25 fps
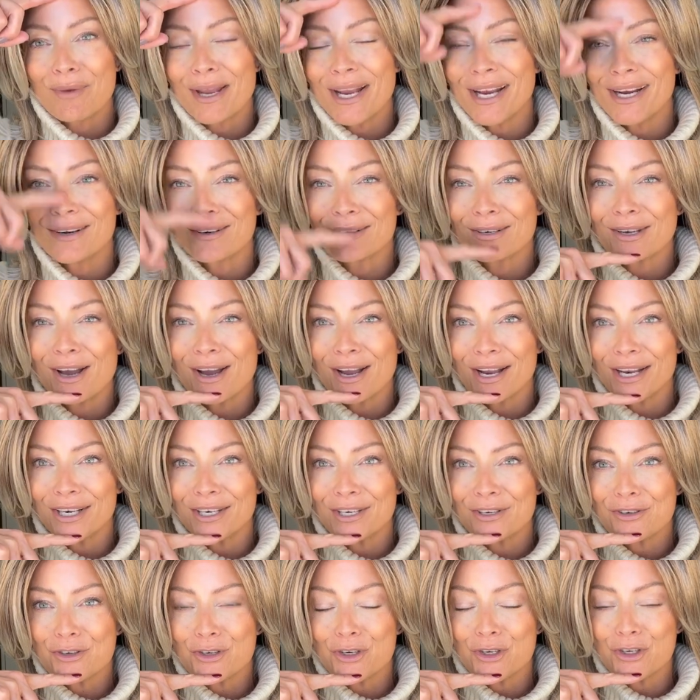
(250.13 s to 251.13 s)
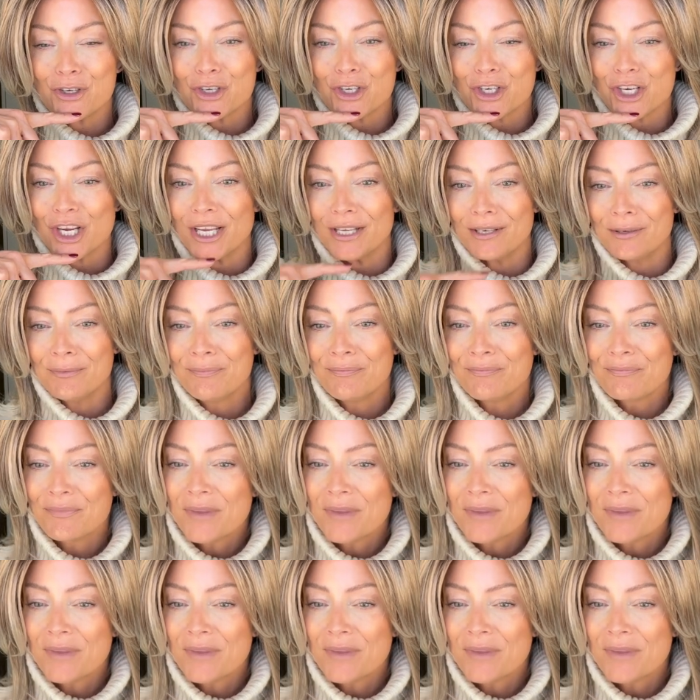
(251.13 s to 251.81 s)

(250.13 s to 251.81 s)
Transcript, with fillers: hairline to chin.